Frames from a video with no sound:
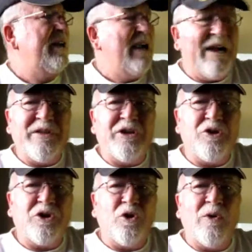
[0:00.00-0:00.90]
And then
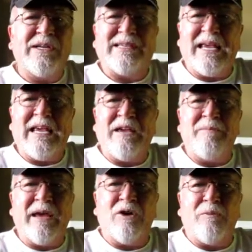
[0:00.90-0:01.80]
you can always
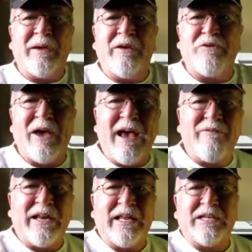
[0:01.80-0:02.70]
email me if you
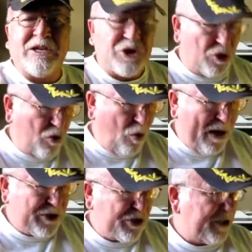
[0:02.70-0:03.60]
have any additional
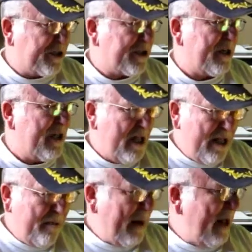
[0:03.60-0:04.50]
questions.
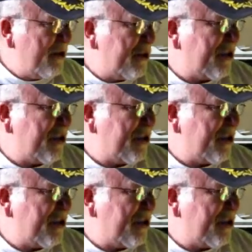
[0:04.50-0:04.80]
But I'll just